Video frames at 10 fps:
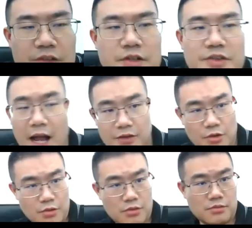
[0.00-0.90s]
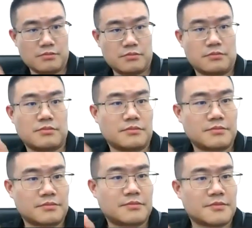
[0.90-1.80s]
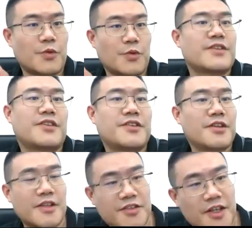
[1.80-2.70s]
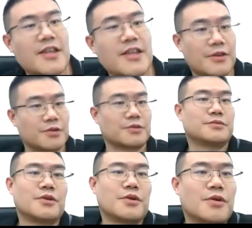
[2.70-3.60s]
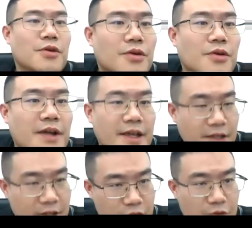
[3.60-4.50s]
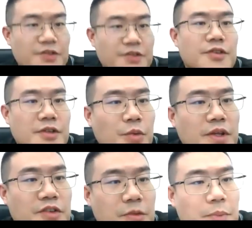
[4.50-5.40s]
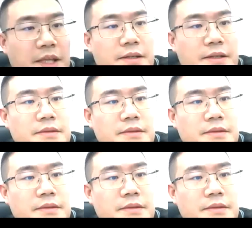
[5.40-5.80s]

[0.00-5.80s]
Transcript: The tunnel, we can see the sea tunnel can increase the wind speed.